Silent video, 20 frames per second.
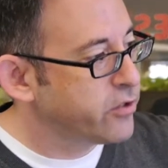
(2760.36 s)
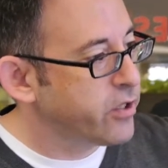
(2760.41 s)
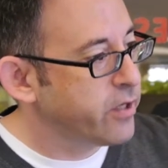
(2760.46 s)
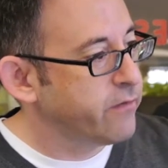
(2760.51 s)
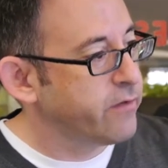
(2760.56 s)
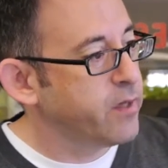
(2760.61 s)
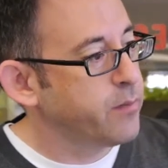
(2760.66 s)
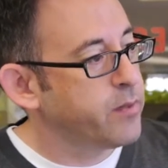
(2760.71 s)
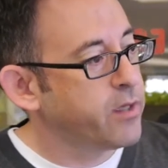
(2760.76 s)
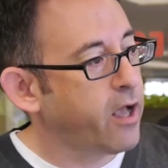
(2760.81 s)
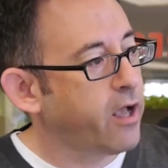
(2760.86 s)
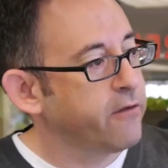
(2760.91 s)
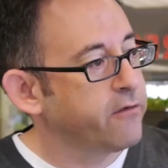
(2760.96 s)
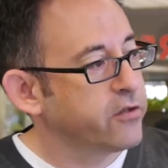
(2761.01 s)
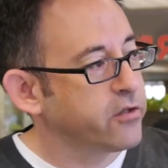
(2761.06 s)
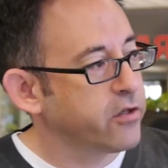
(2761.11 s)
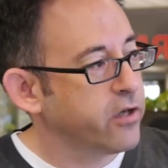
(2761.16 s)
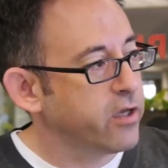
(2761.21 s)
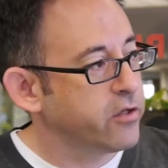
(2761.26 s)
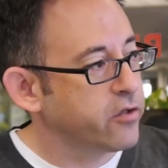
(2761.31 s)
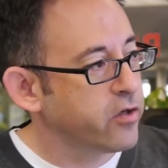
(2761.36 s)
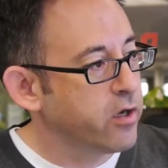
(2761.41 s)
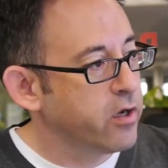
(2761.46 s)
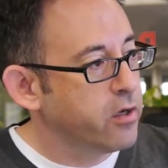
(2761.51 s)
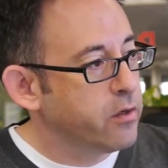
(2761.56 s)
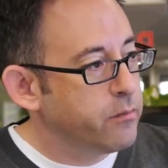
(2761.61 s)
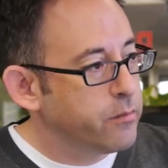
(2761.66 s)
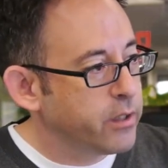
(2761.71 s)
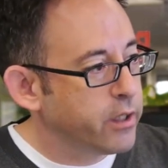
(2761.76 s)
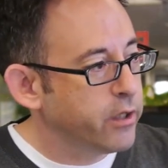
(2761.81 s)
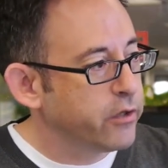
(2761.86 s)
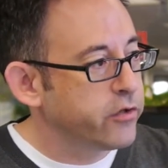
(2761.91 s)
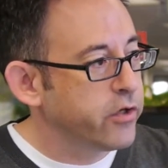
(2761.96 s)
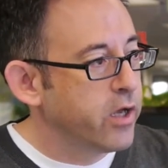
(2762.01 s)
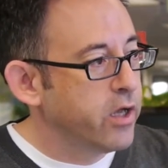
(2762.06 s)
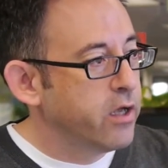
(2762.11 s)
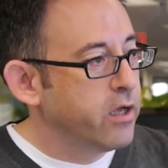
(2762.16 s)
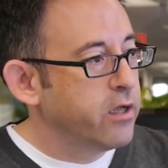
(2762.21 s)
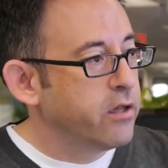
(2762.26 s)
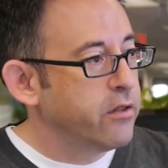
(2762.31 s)
set of A P I facades, because
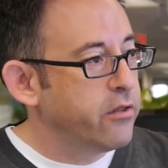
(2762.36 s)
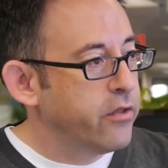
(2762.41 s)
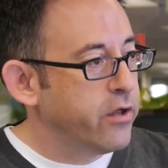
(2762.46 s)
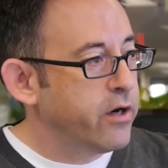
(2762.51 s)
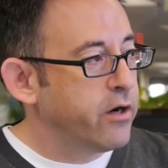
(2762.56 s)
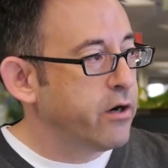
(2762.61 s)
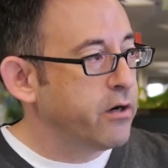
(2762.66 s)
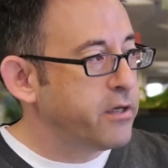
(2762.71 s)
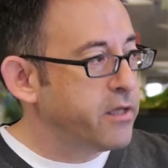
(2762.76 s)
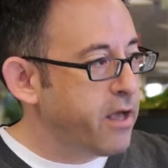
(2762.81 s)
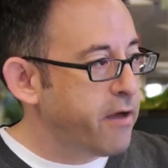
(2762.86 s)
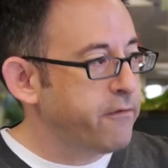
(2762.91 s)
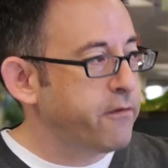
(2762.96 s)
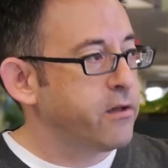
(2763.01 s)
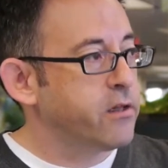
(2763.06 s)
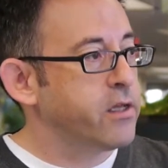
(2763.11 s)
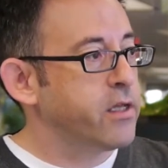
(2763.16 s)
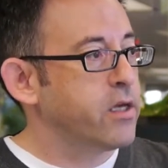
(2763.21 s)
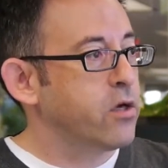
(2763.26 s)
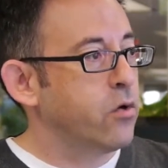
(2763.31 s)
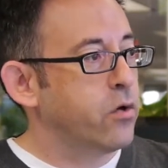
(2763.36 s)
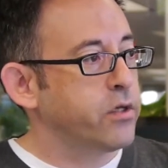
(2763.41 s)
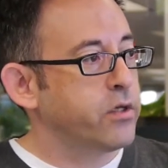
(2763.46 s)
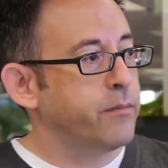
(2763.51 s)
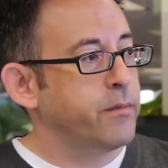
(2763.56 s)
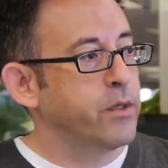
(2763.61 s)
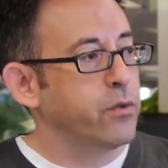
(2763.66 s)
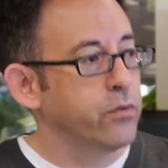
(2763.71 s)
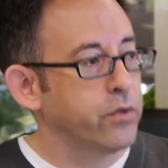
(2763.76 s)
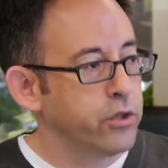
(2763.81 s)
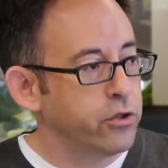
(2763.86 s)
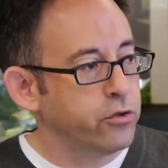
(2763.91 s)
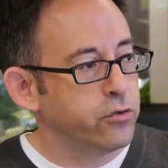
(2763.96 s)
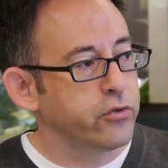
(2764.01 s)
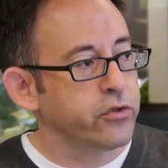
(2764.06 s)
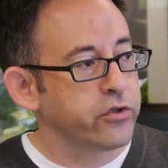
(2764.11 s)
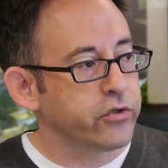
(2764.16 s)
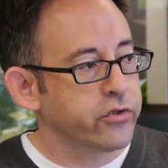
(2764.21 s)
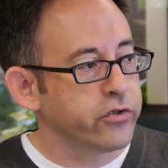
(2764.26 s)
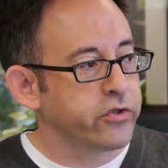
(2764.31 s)
there are definitely going to be a
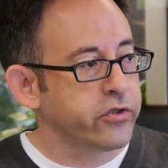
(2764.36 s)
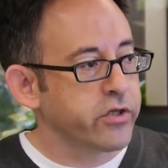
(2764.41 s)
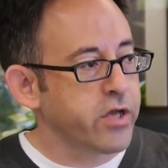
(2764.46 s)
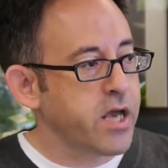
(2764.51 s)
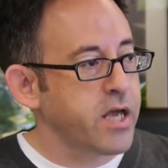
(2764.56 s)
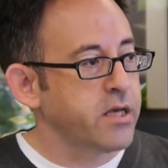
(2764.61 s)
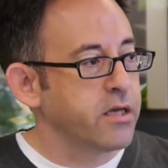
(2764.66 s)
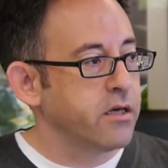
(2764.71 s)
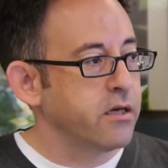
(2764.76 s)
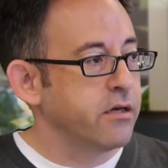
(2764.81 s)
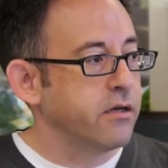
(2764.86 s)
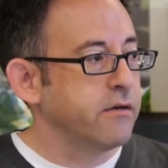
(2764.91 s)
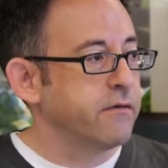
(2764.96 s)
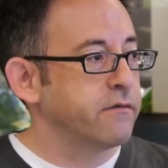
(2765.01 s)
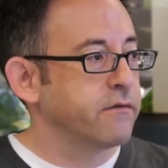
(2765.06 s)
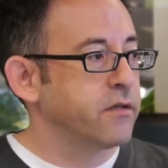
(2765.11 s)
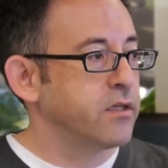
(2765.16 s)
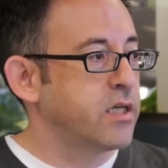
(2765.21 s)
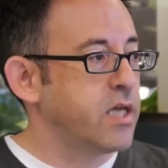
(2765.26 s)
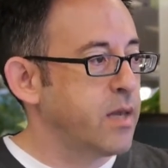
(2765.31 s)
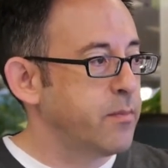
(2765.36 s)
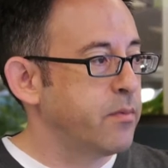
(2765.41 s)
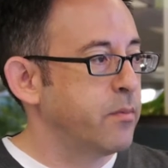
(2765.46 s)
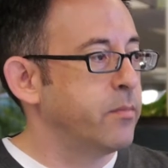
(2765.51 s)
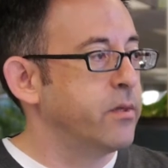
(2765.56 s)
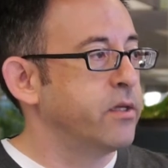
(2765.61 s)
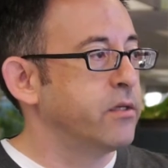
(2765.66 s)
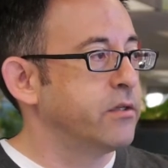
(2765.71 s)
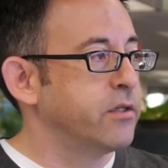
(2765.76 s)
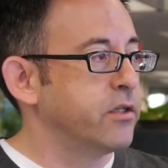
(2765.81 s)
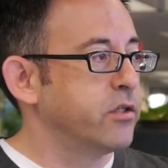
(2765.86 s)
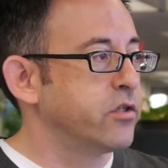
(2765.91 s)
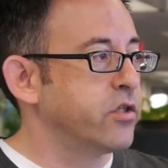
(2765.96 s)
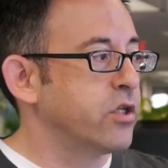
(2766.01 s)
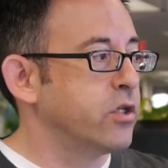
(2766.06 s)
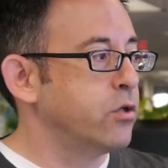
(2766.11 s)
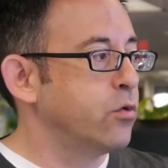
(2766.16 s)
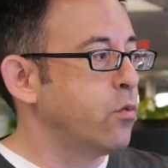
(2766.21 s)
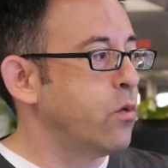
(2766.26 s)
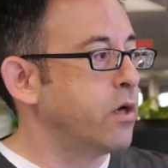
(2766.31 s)
reduced set of capabilities
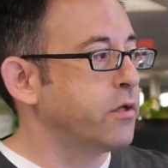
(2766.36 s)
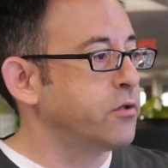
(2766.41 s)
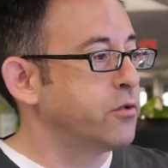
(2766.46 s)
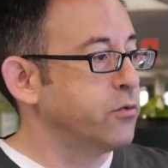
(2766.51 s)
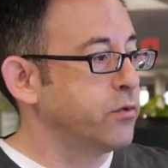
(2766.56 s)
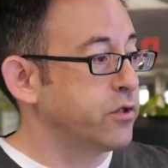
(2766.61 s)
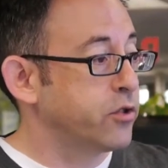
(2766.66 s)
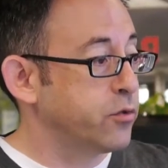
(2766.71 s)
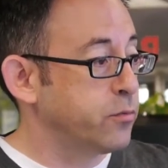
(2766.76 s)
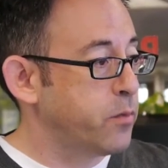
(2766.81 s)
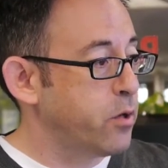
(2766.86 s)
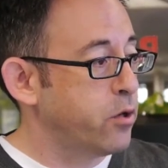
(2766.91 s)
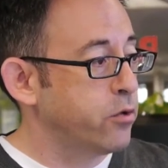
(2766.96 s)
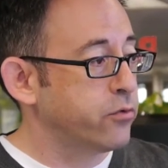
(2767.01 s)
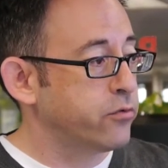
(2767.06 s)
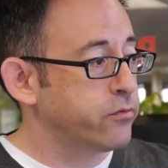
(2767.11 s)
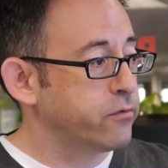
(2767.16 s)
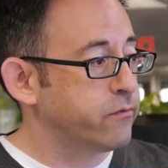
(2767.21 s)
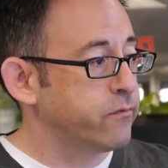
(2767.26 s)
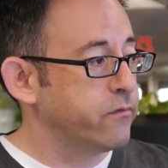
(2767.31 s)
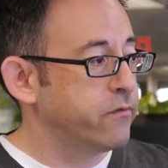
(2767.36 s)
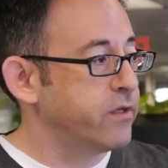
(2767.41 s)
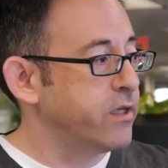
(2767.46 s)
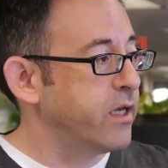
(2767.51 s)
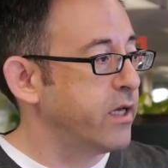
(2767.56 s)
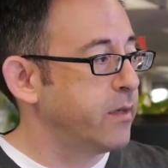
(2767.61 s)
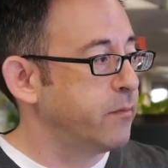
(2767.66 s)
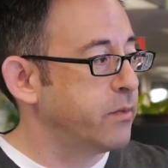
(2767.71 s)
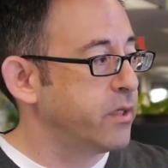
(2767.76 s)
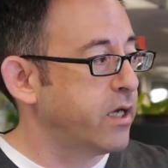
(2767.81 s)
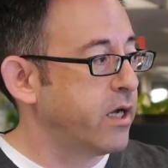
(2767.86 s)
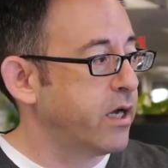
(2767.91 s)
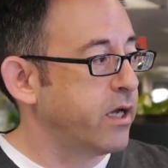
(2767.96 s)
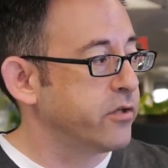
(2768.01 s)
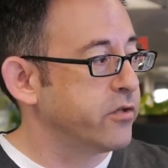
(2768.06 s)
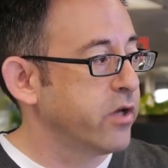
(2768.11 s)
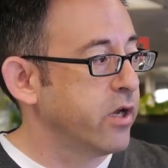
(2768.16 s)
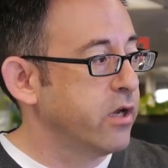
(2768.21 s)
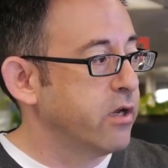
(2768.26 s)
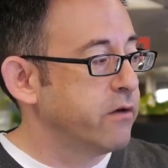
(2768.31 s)
that you want to expose via A P
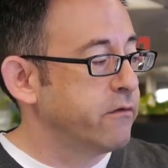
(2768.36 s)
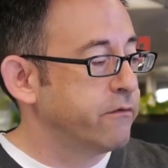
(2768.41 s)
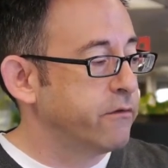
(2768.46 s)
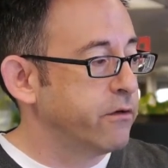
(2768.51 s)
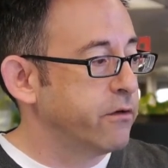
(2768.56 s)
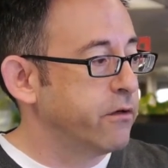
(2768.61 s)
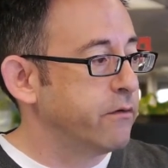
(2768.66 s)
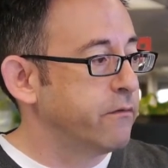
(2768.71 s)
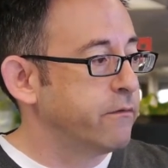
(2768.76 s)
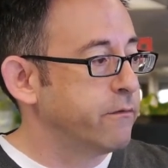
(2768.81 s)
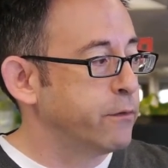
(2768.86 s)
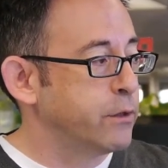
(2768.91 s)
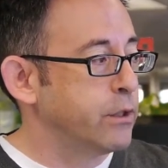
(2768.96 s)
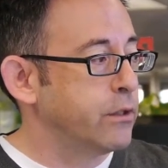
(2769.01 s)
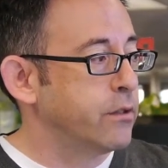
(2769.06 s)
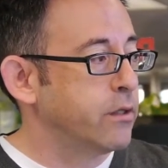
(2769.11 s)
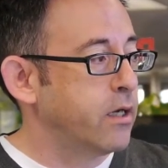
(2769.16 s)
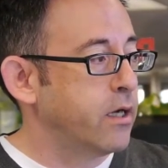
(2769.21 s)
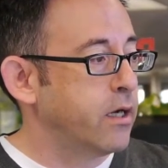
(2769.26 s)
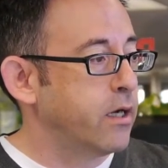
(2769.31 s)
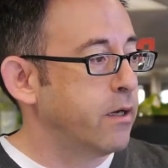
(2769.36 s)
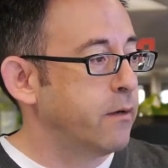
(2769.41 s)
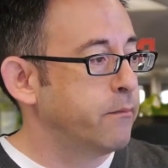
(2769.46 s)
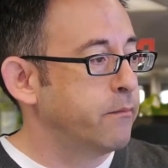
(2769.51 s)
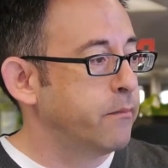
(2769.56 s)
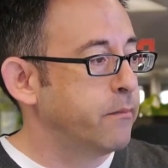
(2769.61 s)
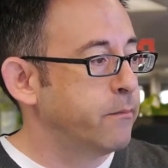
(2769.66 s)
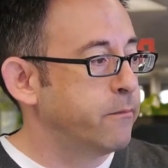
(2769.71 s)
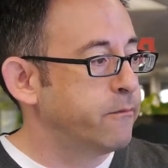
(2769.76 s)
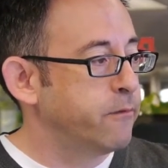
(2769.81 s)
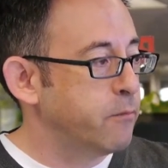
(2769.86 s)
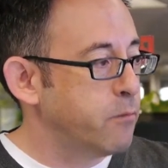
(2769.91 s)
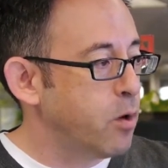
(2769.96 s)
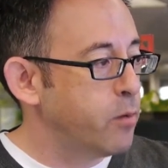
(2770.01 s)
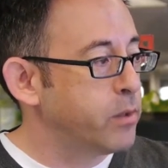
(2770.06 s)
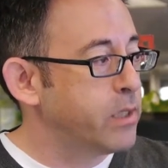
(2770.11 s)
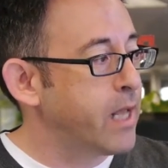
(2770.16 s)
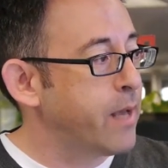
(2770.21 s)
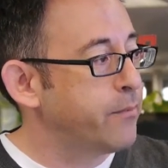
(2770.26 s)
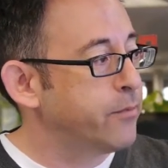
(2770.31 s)
Is for for um, for
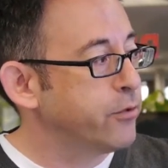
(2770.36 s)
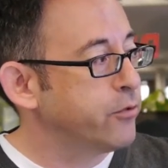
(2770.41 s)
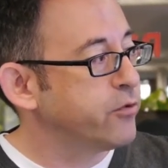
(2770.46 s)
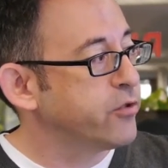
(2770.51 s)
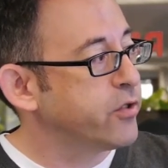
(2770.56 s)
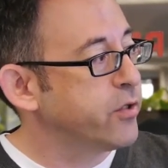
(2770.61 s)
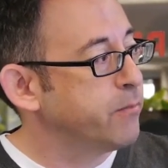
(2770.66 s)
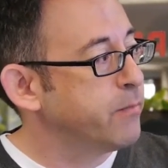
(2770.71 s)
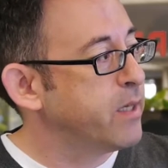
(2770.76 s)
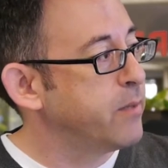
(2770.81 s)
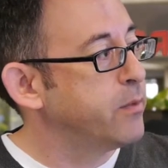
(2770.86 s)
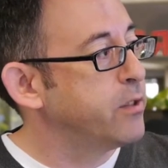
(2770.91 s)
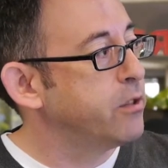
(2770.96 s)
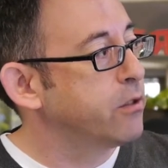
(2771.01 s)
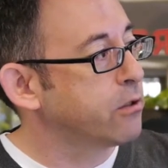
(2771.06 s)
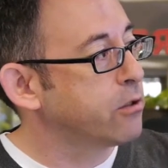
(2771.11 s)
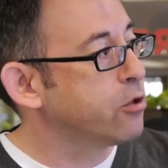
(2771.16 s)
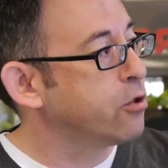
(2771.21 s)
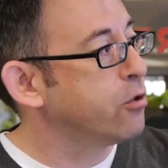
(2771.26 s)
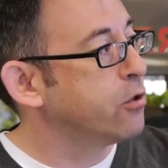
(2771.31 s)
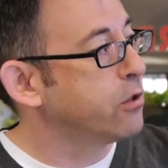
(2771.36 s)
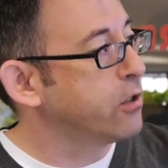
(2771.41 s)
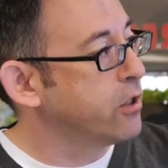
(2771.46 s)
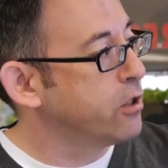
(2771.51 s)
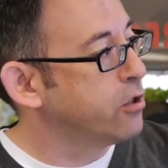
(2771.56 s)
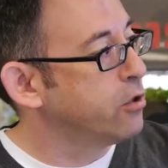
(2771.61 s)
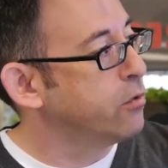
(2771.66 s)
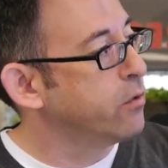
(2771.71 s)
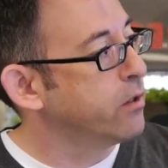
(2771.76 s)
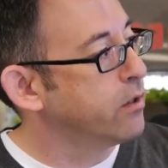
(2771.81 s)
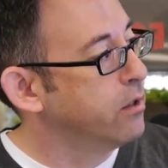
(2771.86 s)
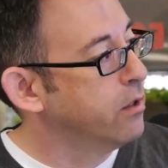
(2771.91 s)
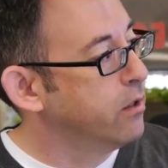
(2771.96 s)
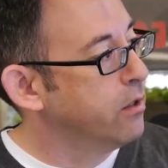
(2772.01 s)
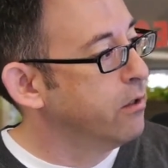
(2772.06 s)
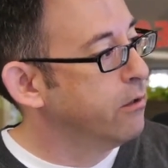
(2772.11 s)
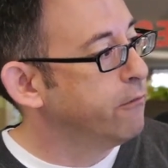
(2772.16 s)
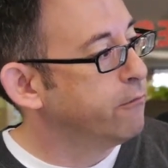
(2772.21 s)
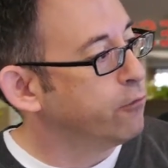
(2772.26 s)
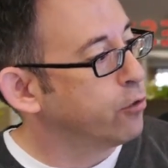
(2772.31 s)
mobile app use than maybe you're currently doing
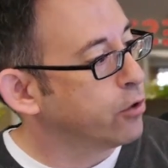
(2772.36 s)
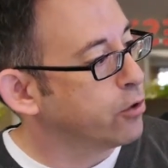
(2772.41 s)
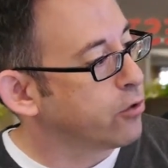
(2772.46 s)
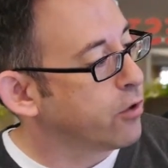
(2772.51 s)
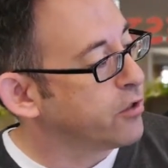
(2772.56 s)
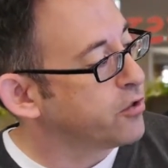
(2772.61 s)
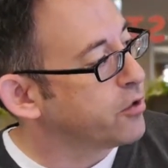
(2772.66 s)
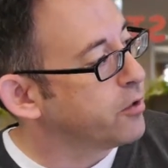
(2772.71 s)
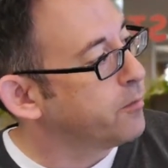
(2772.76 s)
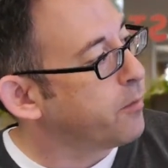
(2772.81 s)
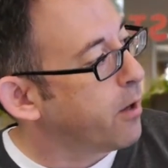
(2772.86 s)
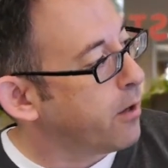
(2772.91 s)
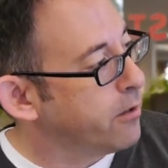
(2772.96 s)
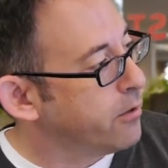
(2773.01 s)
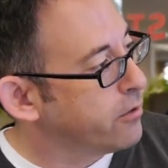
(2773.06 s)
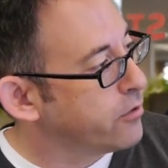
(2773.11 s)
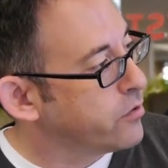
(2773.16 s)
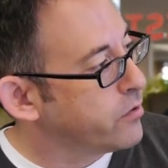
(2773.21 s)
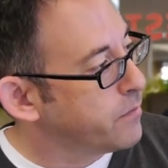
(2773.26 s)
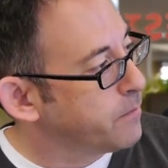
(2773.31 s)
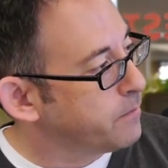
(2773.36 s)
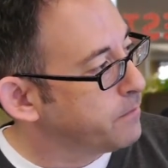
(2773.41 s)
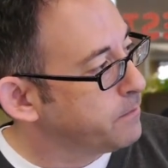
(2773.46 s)
for trusted partners.